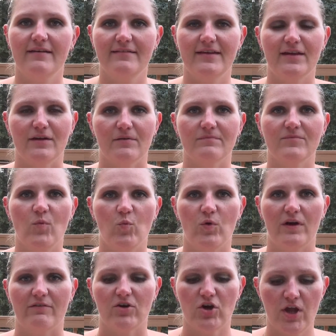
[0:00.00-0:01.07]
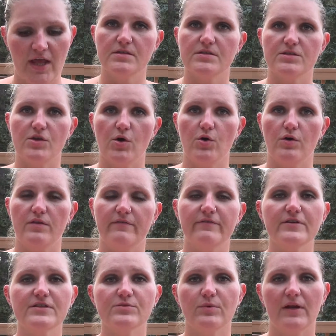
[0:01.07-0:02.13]
you know, whatever. So the
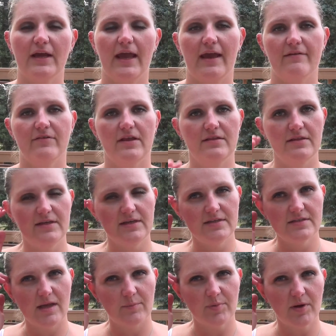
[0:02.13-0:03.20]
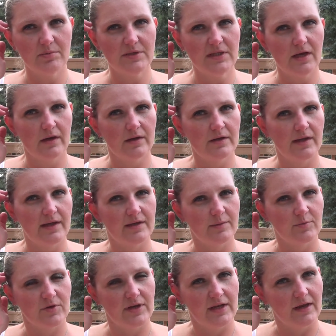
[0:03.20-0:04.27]
first one I have, and these, I'm probably not going to end
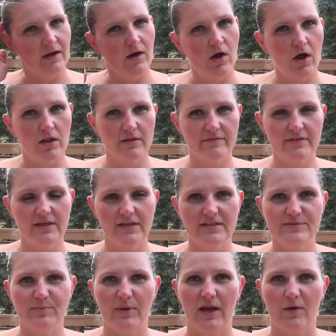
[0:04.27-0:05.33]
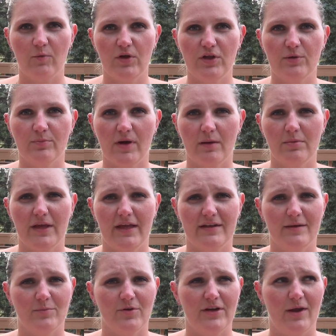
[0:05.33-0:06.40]
up reading all of these, but I will probably end
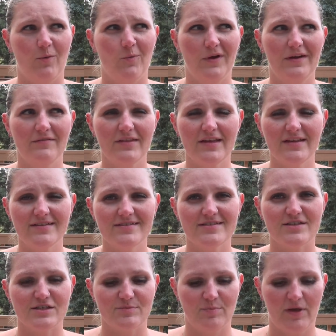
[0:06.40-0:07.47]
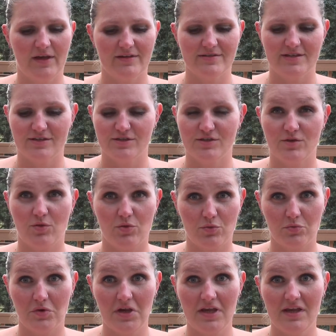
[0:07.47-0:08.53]
up reading one of these just because there's
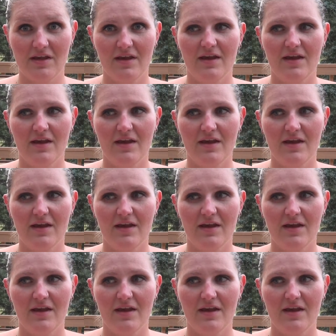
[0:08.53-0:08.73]
three.